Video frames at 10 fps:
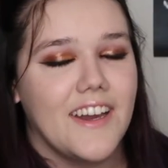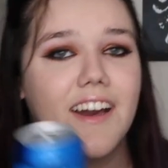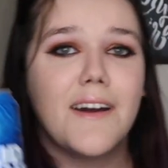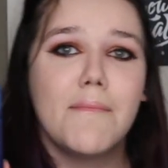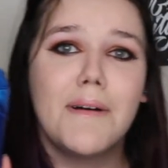a
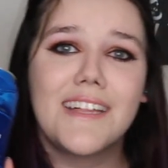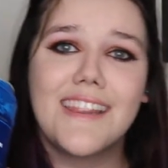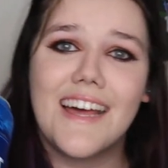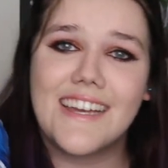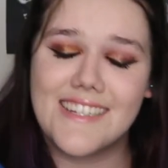
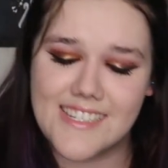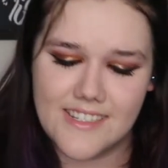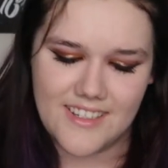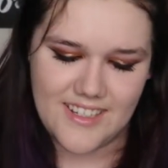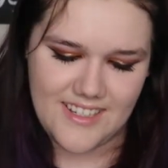Bud Light.
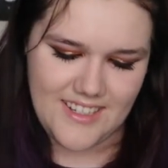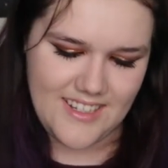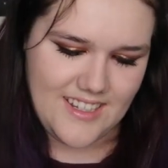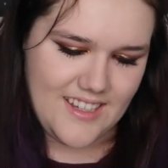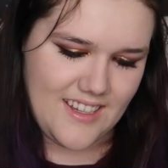
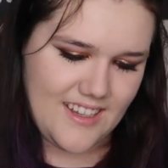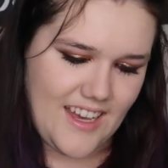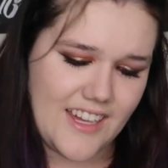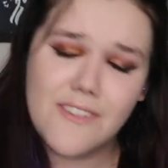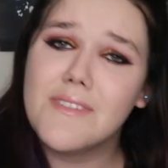
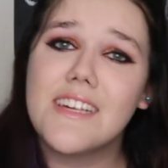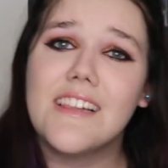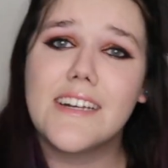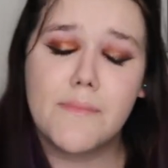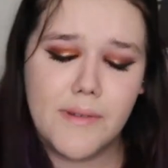I don't really
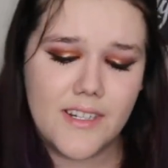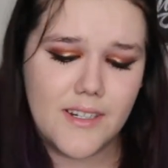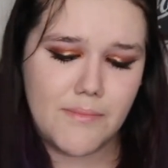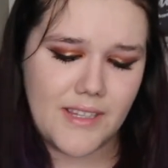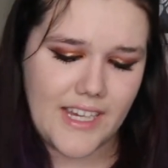like
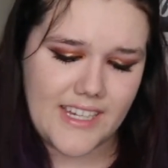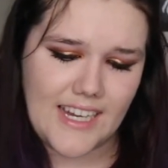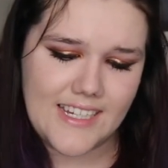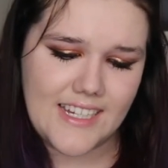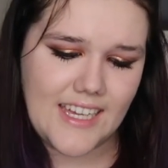beer, but like
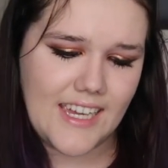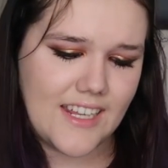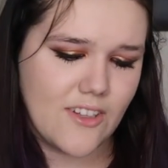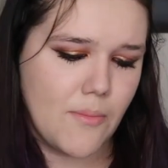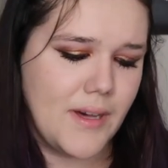I can
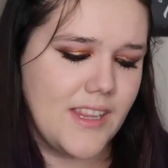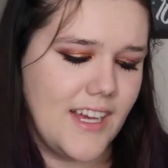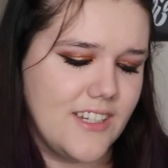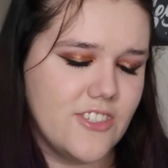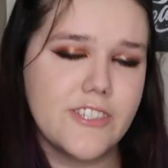handle Bud
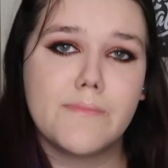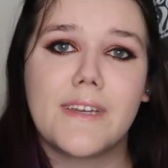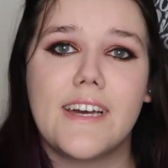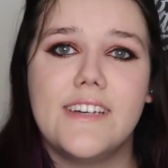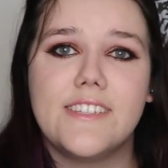Light just
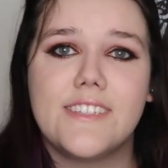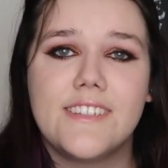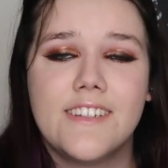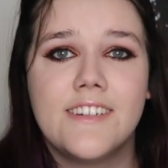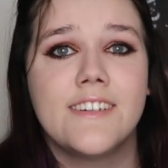because
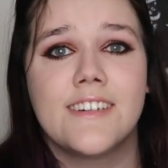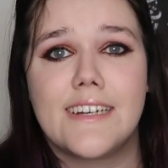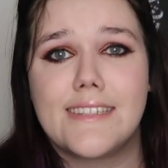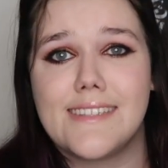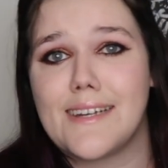
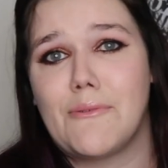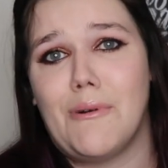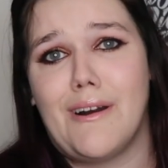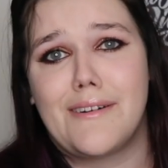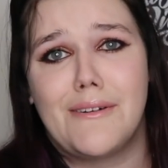it's like
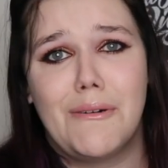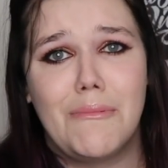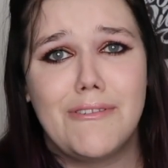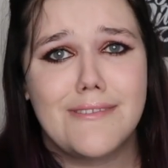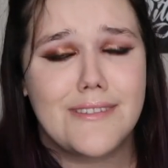water
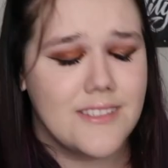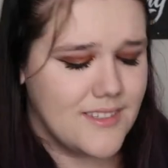almost.